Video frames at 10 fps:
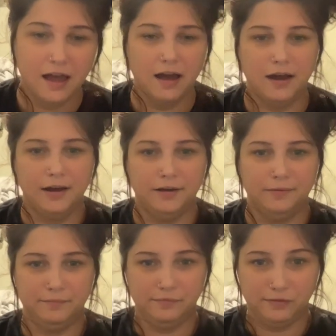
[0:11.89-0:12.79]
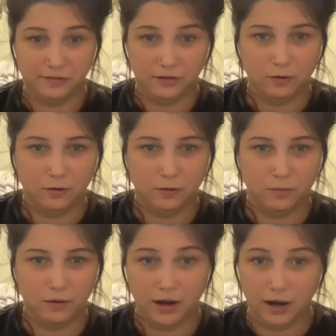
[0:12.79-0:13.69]

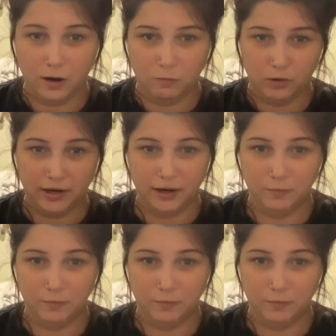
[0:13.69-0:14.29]
So what I